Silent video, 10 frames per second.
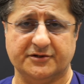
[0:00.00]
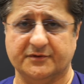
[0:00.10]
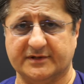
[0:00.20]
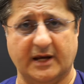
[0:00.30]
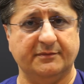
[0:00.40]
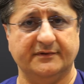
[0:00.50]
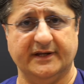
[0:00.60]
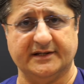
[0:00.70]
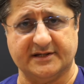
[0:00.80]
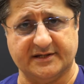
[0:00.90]
She was happy with the
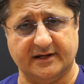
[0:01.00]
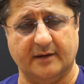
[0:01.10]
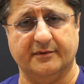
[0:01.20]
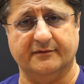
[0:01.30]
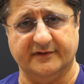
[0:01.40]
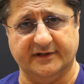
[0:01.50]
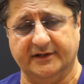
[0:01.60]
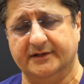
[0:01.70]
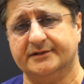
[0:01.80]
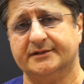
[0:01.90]
existing upper
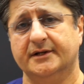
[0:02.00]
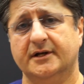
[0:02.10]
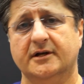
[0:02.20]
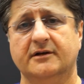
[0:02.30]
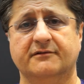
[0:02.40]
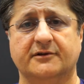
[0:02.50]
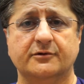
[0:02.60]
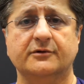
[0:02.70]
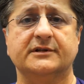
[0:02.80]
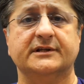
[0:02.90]
veneers. We
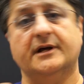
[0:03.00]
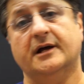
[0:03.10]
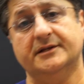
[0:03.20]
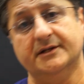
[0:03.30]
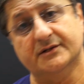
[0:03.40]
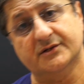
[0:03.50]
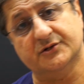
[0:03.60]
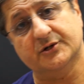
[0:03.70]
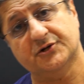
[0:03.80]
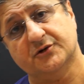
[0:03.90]
could, in an ideal
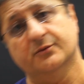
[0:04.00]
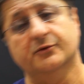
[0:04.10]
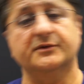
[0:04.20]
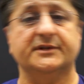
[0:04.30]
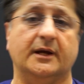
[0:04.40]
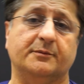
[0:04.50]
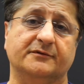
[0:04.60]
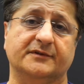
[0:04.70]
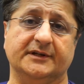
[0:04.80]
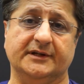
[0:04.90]
situation, remove the upper
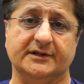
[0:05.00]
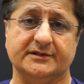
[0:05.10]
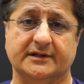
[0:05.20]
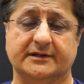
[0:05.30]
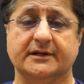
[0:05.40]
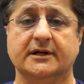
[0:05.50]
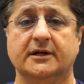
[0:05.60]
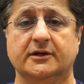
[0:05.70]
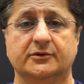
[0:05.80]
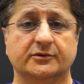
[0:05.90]
veneers and
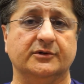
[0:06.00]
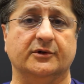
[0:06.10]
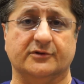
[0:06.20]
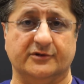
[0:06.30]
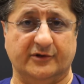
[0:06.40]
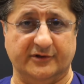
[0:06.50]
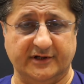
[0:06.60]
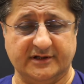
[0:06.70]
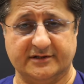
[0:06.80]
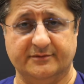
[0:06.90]
do the
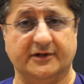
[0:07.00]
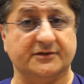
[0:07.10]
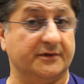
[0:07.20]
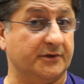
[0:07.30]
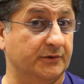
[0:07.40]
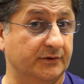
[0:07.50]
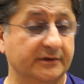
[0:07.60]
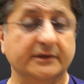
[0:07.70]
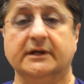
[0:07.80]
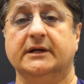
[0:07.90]
orthodontics, because we
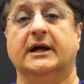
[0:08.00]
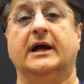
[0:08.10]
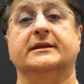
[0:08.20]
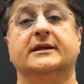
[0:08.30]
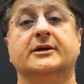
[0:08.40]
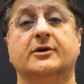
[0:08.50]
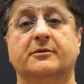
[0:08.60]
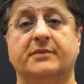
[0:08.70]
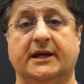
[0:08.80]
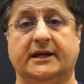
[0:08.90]
could, and then go
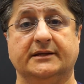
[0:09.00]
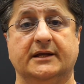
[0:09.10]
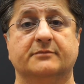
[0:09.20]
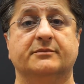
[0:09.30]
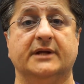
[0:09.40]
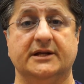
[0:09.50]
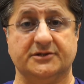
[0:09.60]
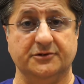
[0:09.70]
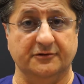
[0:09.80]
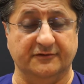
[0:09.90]
back in and place
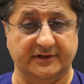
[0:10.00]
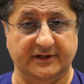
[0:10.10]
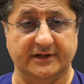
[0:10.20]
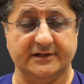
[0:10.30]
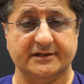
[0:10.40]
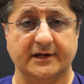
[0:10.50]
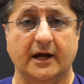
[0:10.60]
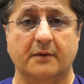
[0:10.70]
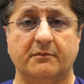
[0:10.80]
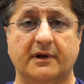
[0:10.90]
new veneers.
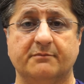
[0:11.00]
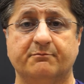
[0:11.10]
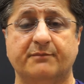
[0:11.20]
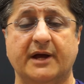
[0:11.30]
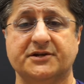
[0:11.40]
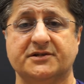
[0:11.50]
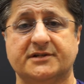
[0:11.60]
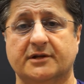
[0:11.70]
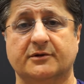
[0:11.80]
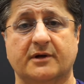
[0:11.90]
But patients
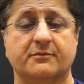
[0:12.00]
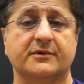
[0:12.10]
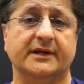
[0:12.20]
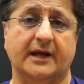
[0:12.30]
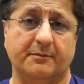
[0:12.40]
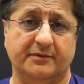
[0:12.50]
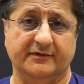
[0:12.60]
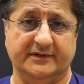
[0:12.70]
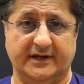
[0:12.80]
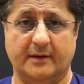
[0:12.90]
said, look, I'm really happy
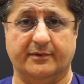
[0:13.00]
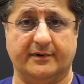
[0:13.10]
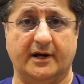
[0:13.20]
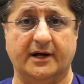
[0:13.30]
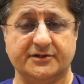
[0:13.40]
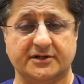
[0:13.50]
with the upper arch.